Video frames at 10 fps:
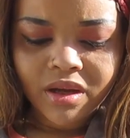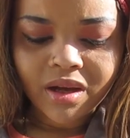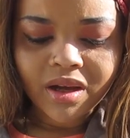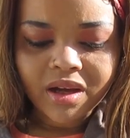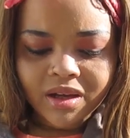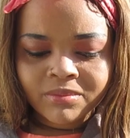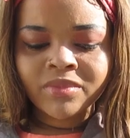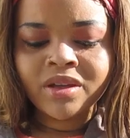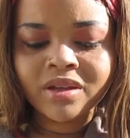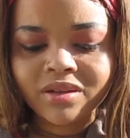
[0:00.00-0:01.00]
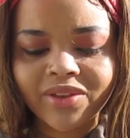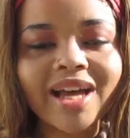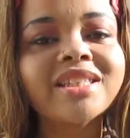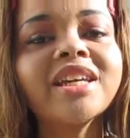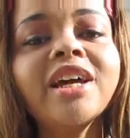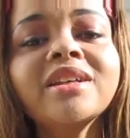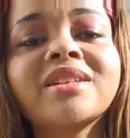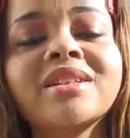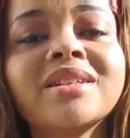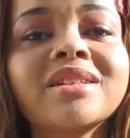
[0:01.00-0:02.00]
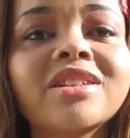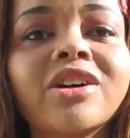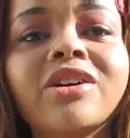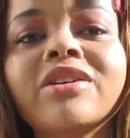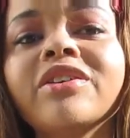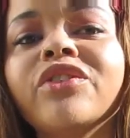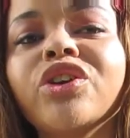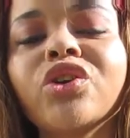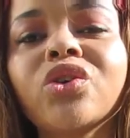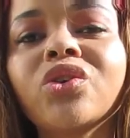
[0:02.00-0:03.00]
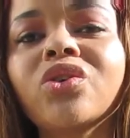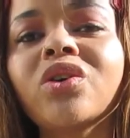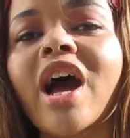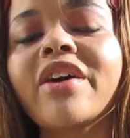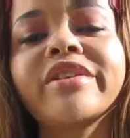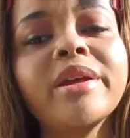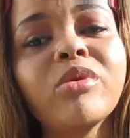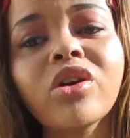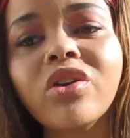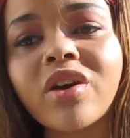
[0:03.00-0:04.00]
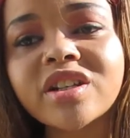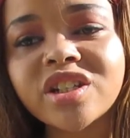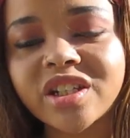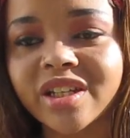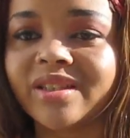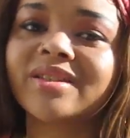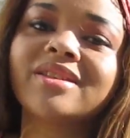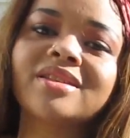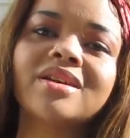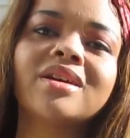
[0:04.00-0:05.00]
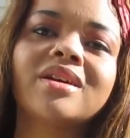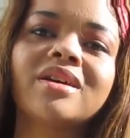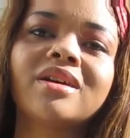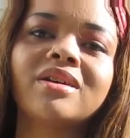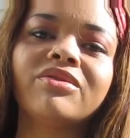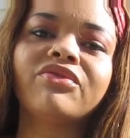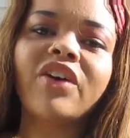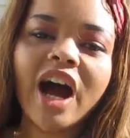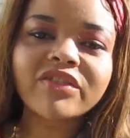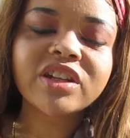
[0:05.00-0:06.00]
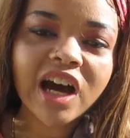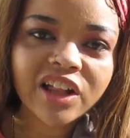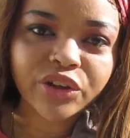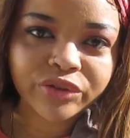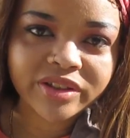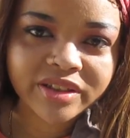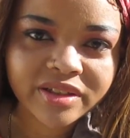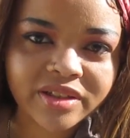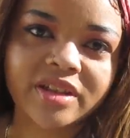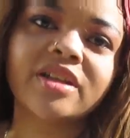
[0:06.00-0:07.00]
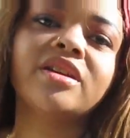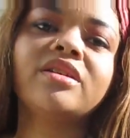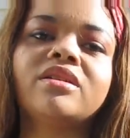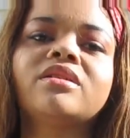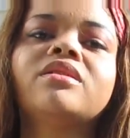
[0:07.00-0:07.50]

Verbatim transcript: Um that's it. So if you have any more questions, $5 see